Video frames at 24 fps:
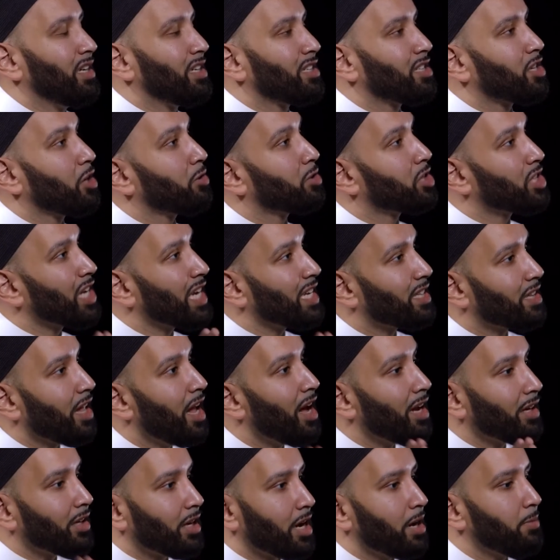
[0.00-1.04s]
So
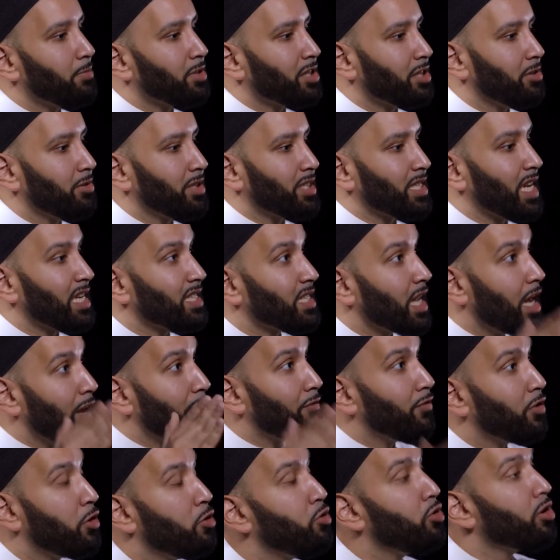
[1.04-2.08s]
shaitan comes to you and says,
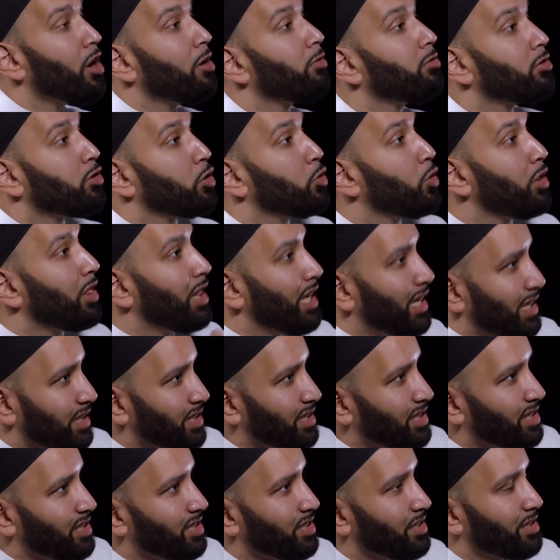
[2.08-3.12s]
if you don't do
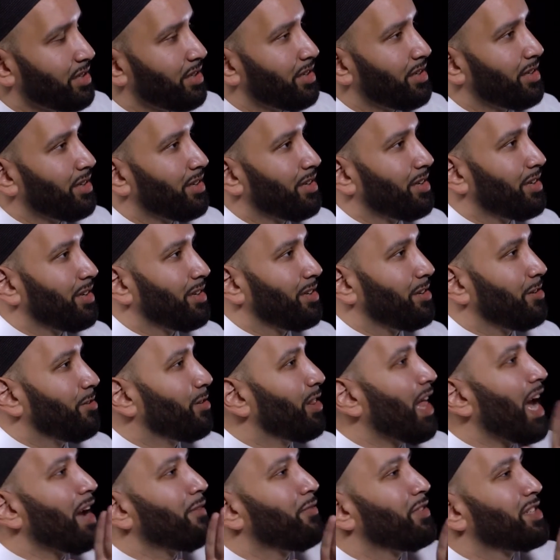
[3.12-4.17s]
this, your
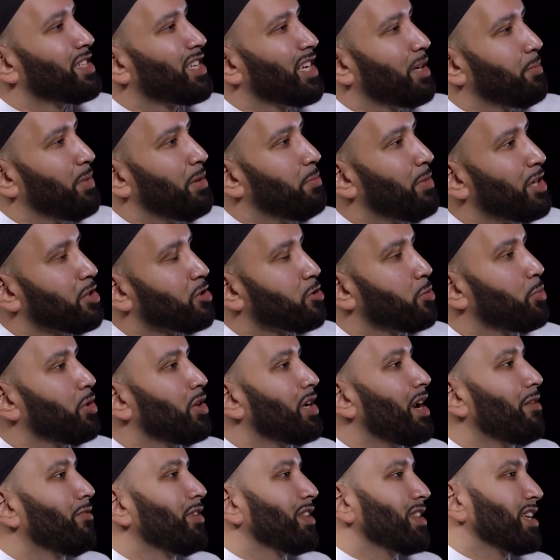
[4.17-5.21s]
life is going to be miserable
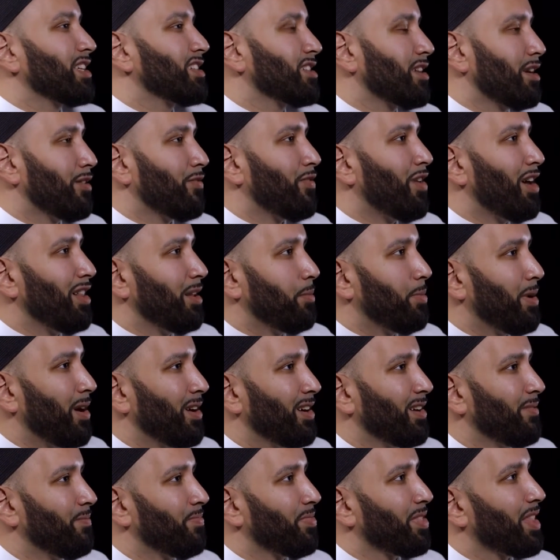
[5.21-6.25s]
and everything's going to fall
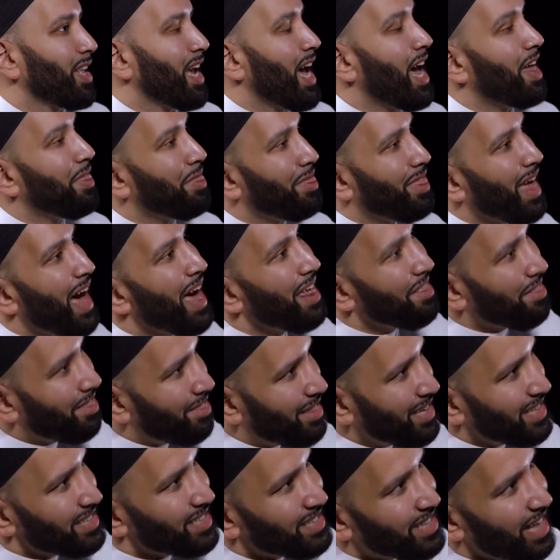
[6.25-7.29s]
apart. And
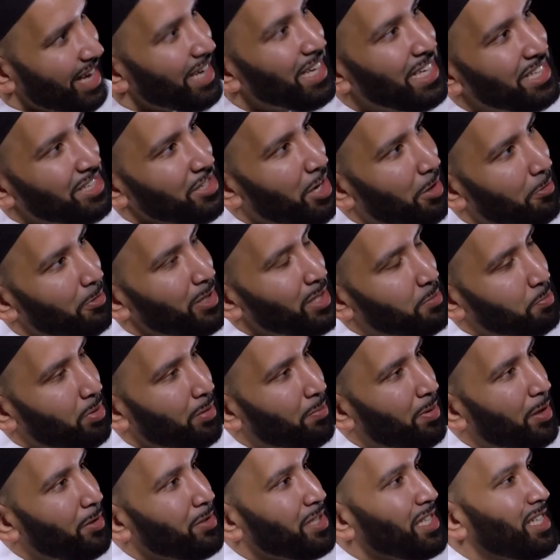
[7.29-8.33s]
that he's always
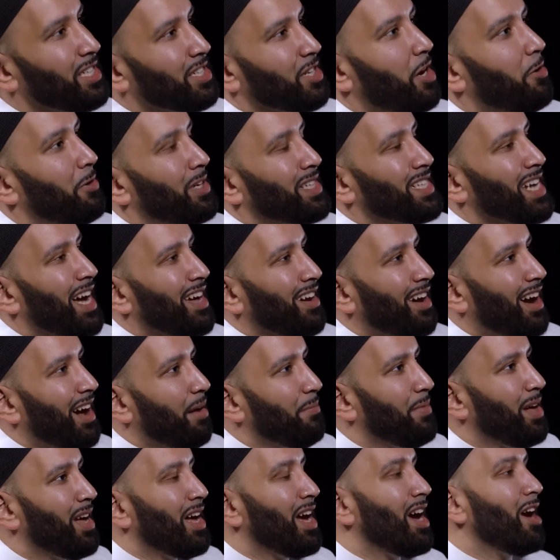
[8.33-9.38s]
proposing is always
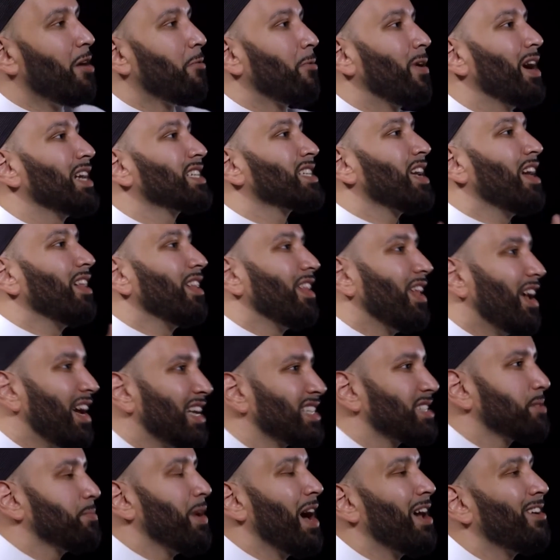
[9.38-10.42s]
haram. Whereas Allah
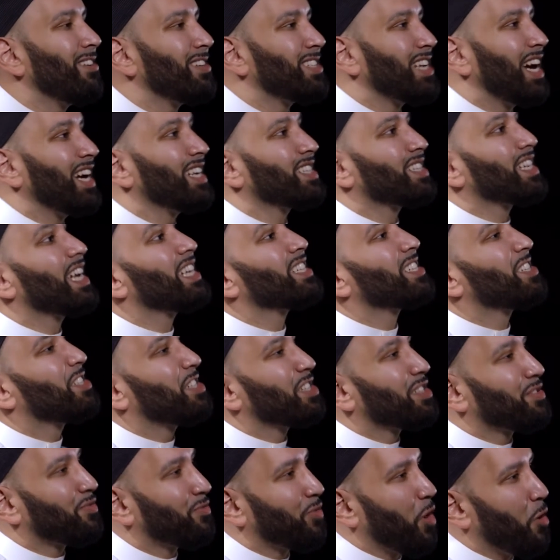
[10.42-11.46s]
subhanahu wa ta'ala says,
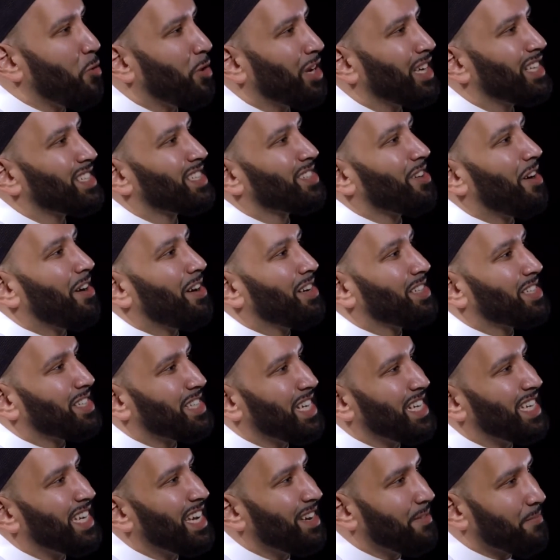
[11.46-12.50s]
just focus on
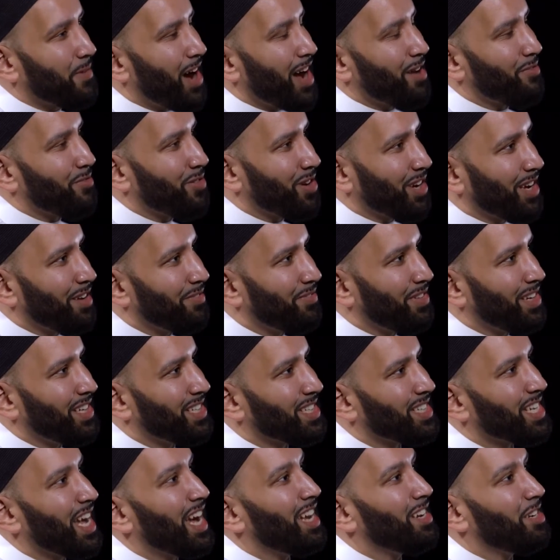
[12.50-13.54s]
seeking my
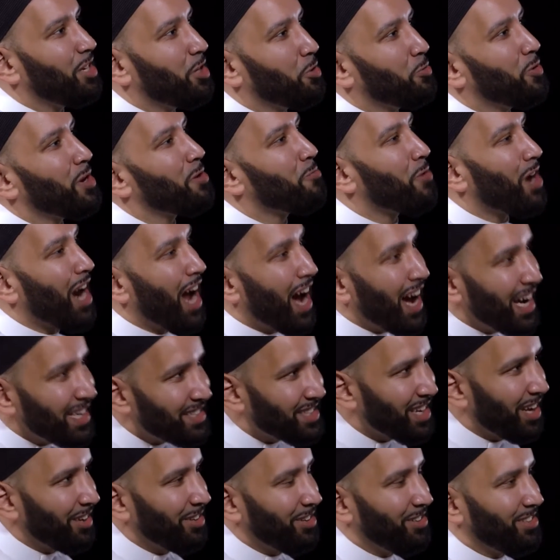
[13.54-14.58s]
forgiveness and doing what I
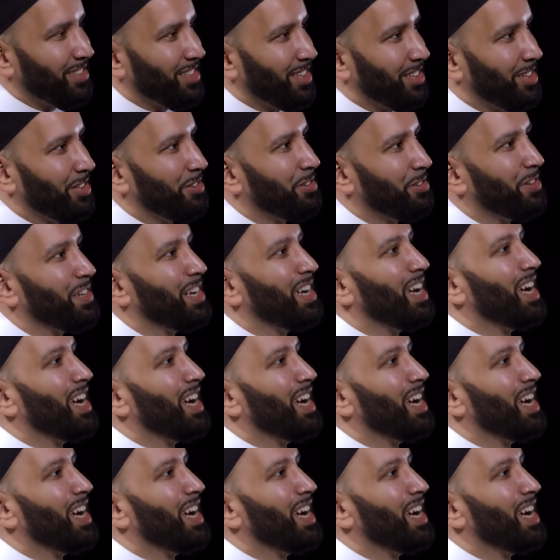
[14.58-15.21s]
tell you to do.